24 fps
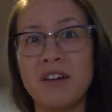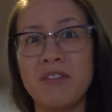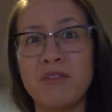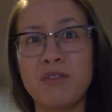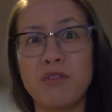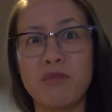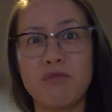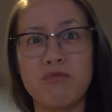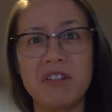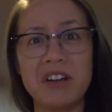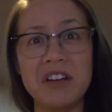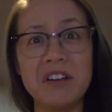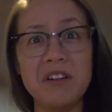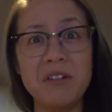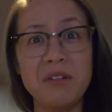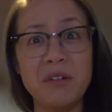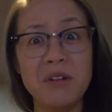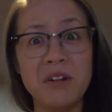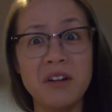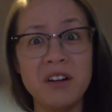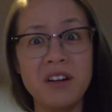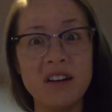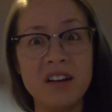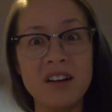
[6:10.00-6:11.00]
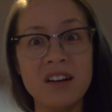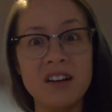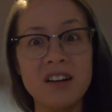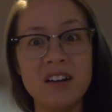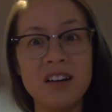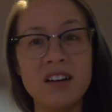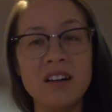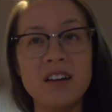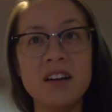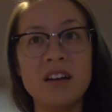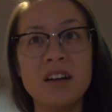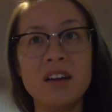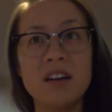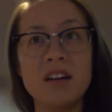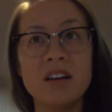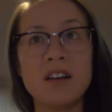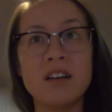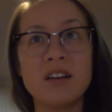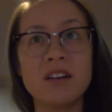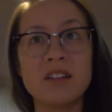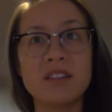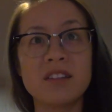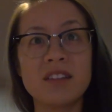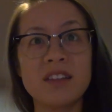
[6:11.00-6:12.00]
For real?
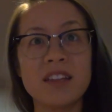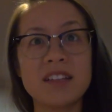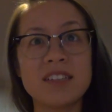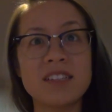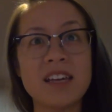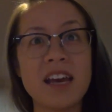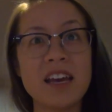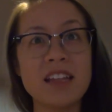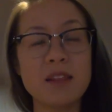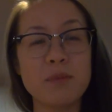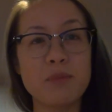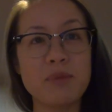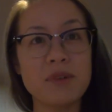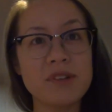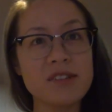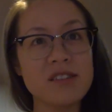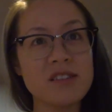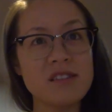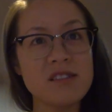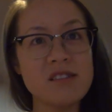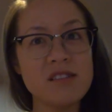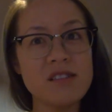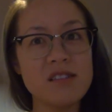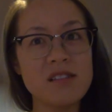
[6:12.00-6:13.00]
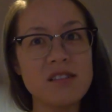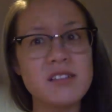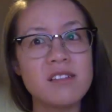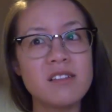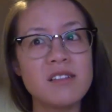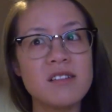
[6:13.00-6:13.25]
Did they take the president?